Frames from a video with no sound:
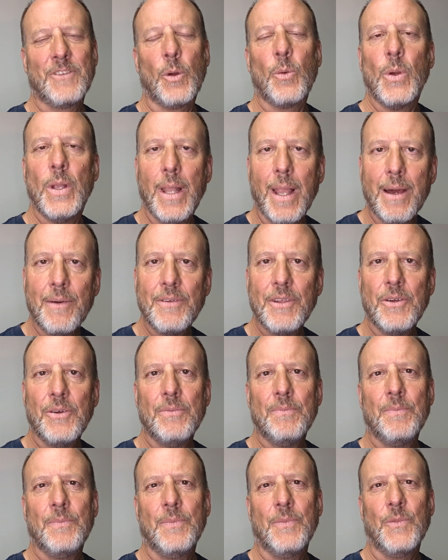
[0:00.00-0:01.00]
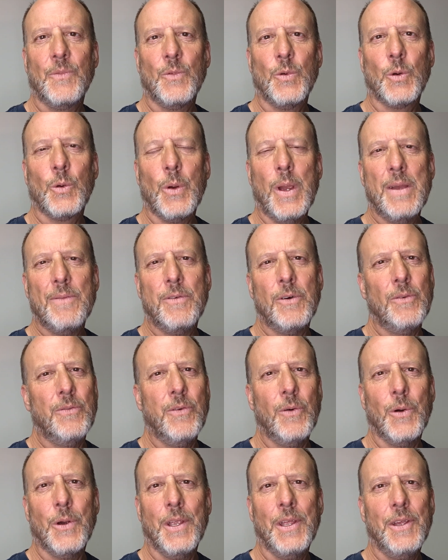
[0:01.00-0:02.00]
We love you. We're grateful
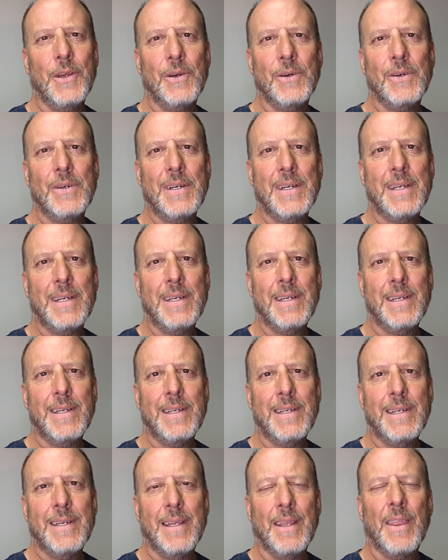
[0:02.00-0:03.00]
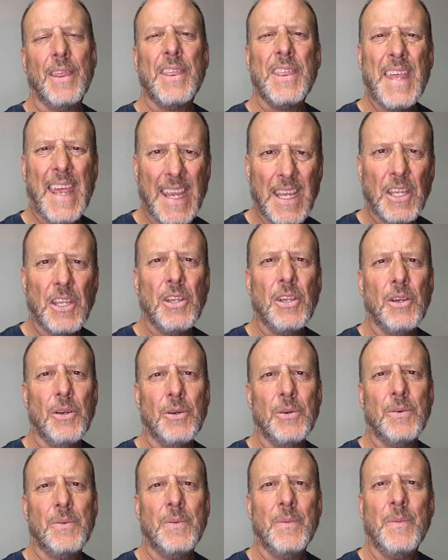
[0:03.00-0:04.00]
for you. Thank you.
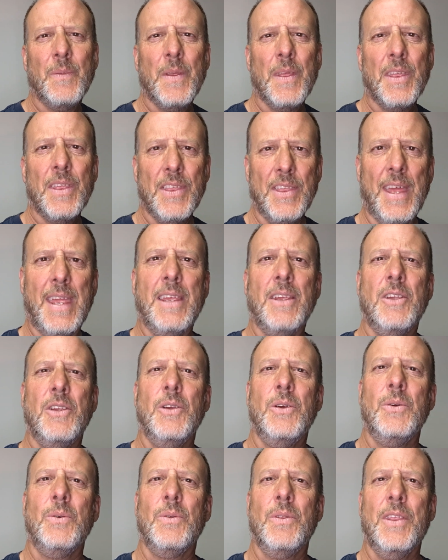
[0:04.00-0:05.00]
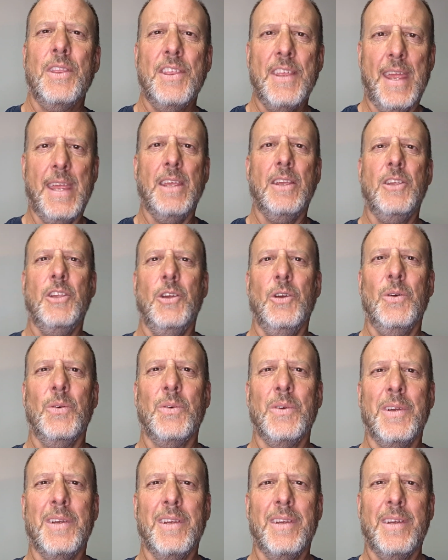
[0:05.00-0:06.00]
Thank you. Thank you
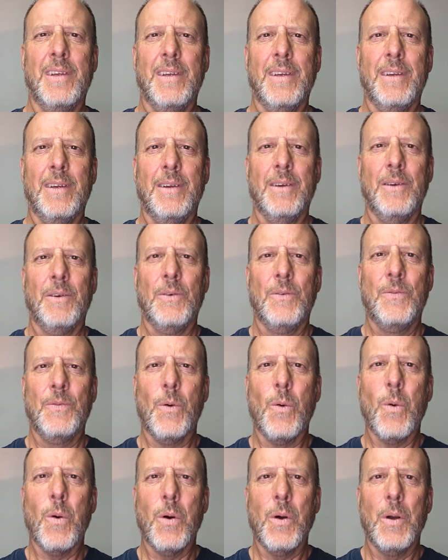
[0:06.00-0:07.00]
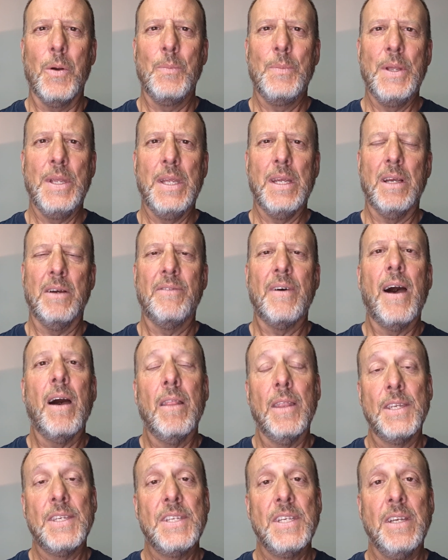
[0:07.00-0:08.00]
for being a
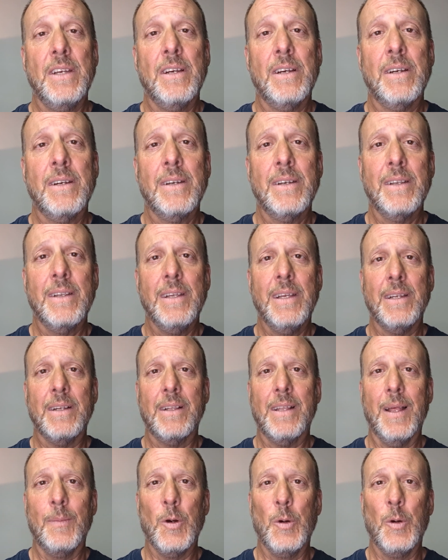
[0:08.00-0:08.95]
volunteer in Club